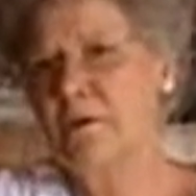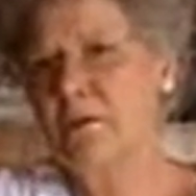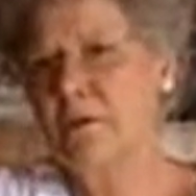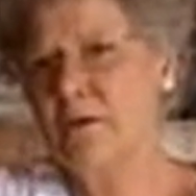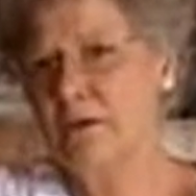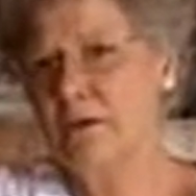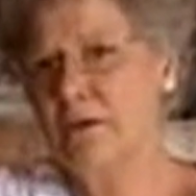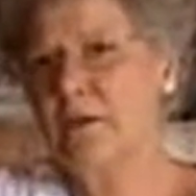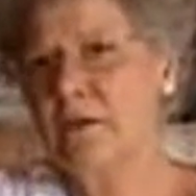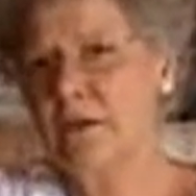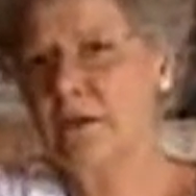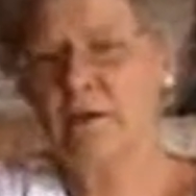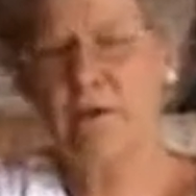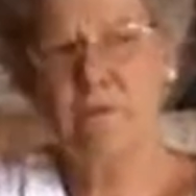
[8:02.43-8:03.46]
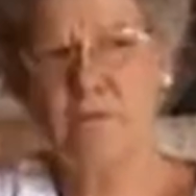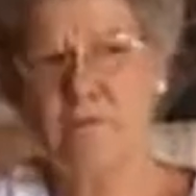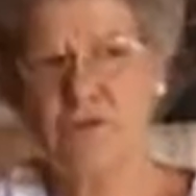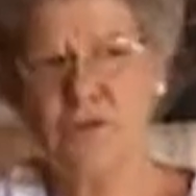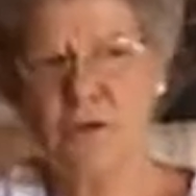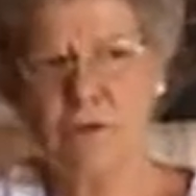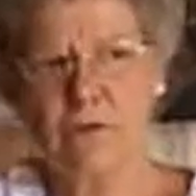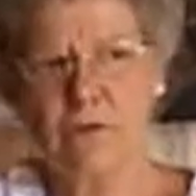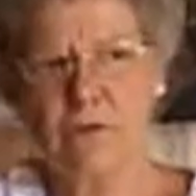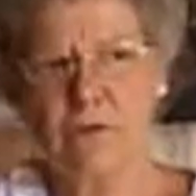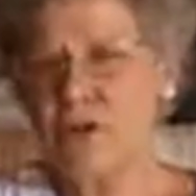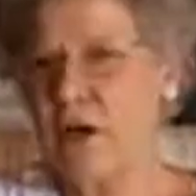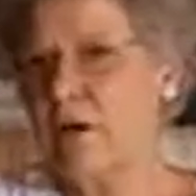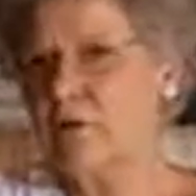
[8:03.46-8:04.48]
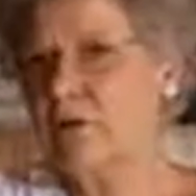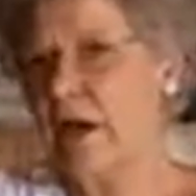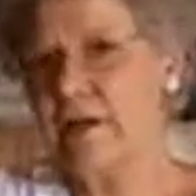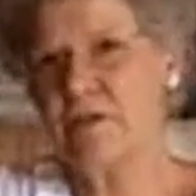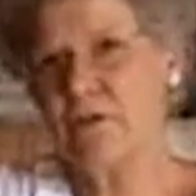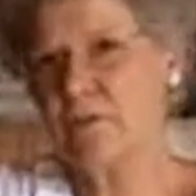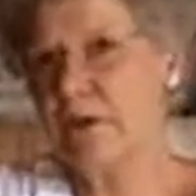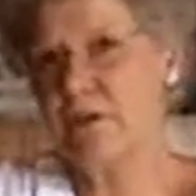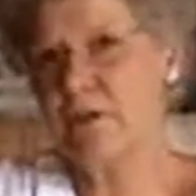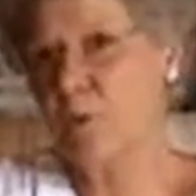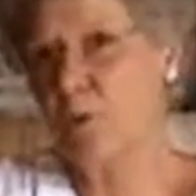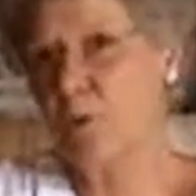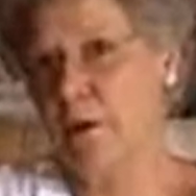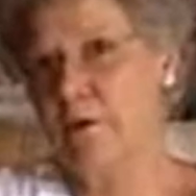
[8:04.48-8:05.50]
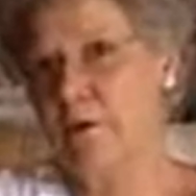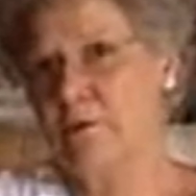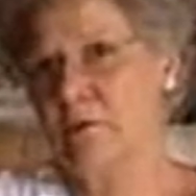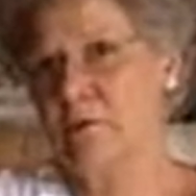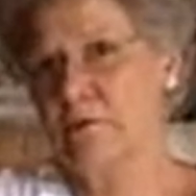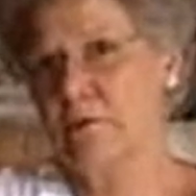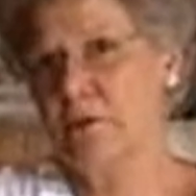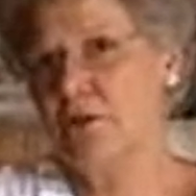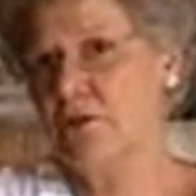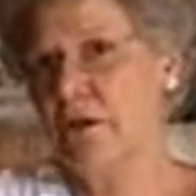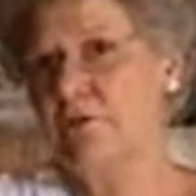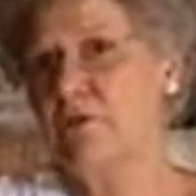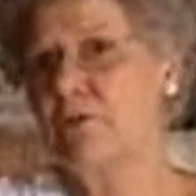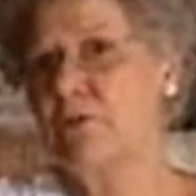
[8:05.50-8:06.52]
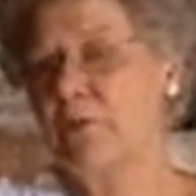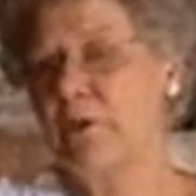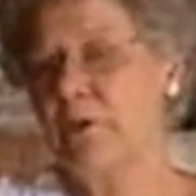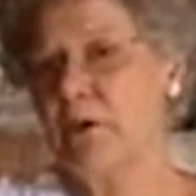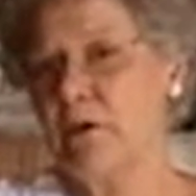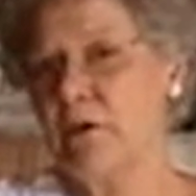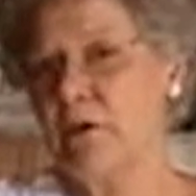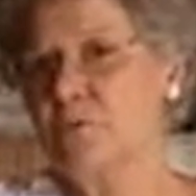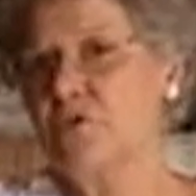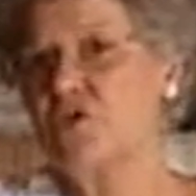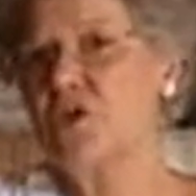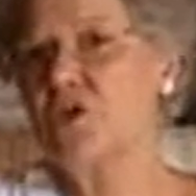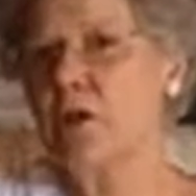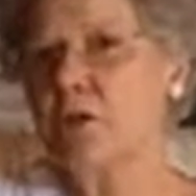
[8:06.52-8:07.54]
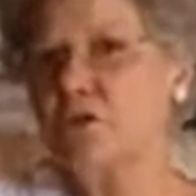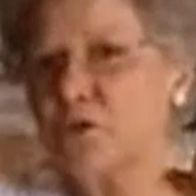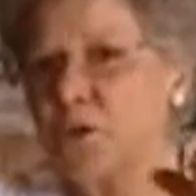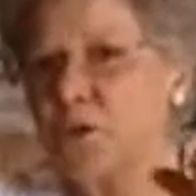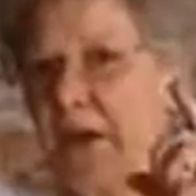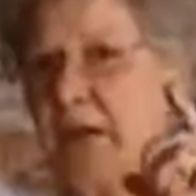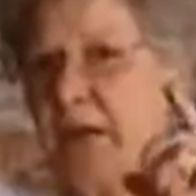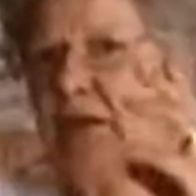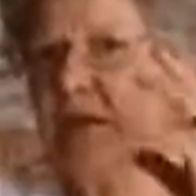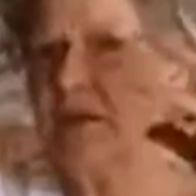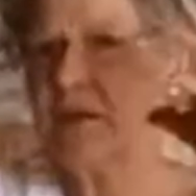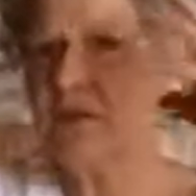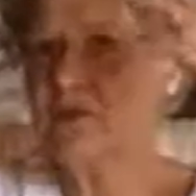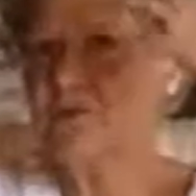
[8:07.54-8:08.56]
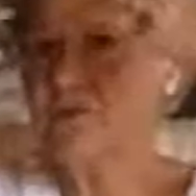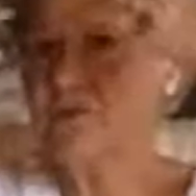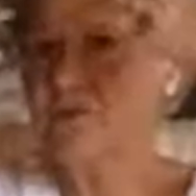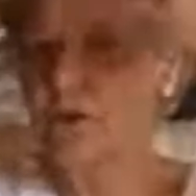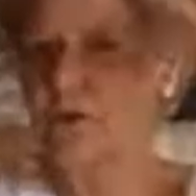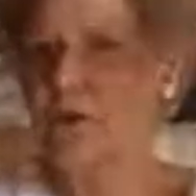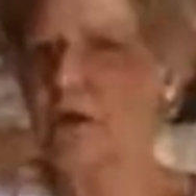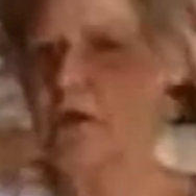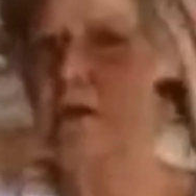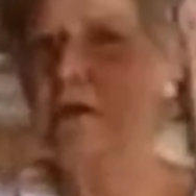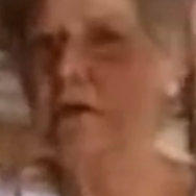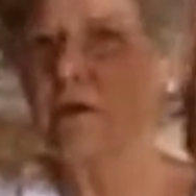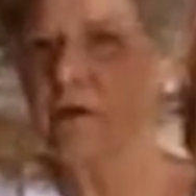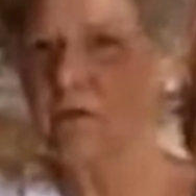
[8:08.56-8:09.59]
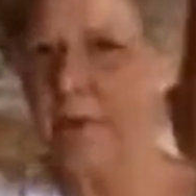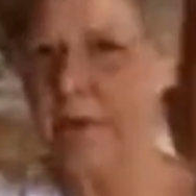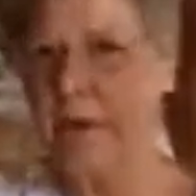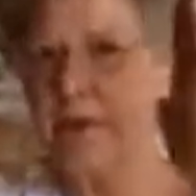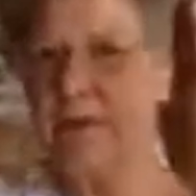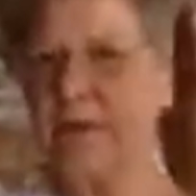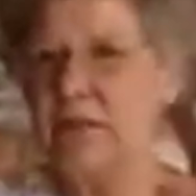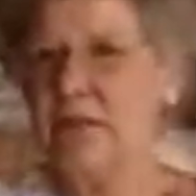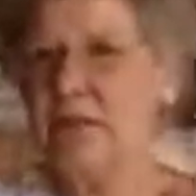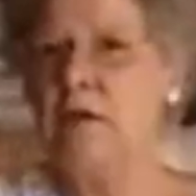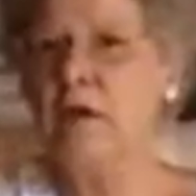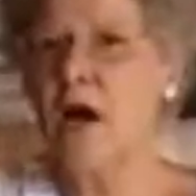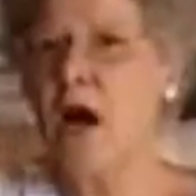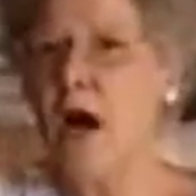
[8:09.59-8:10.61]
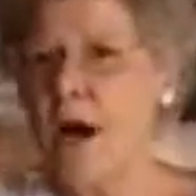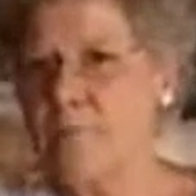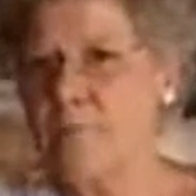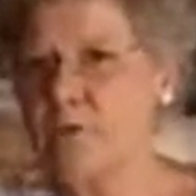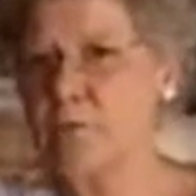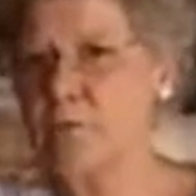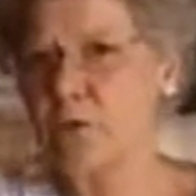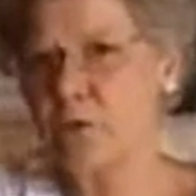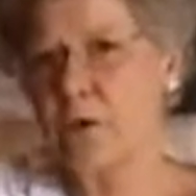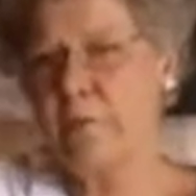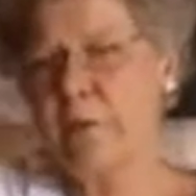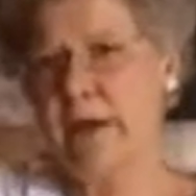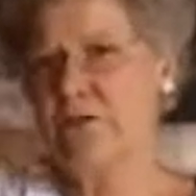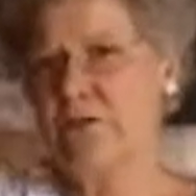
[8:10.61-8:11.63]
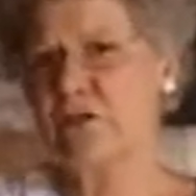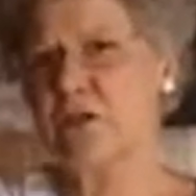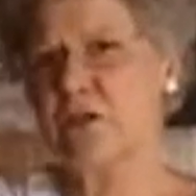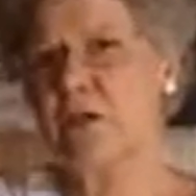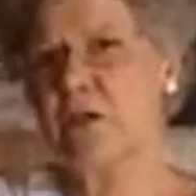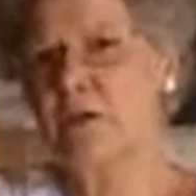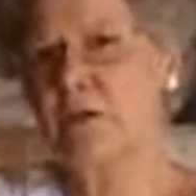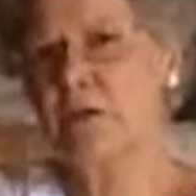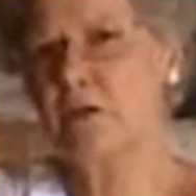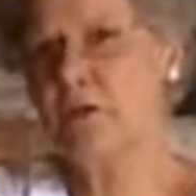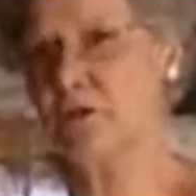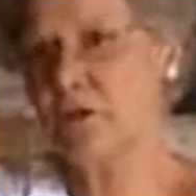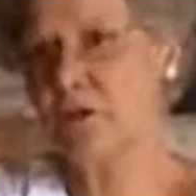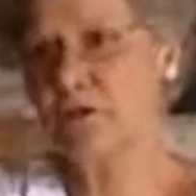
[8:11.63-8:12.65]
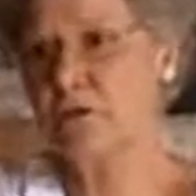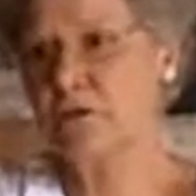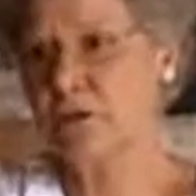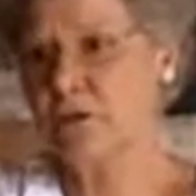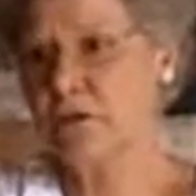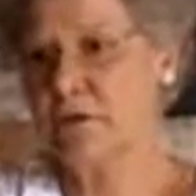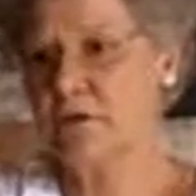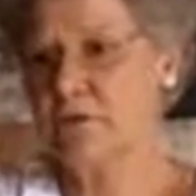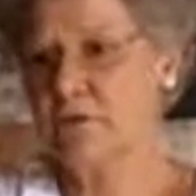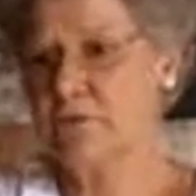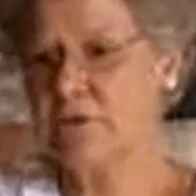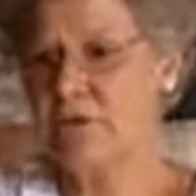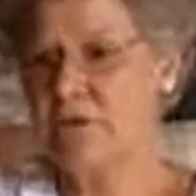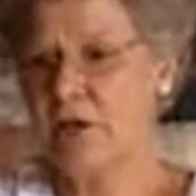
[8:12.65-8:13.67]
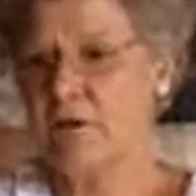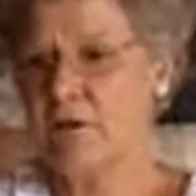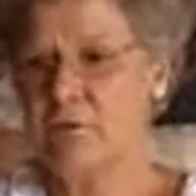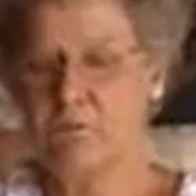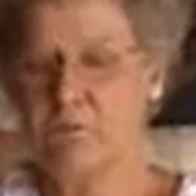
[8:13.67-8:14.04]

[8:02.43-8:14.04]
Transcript: Uh-huh. So the child dies the way he's born. He never becomes trained in his full capacity, optimal capacity. He just, they say,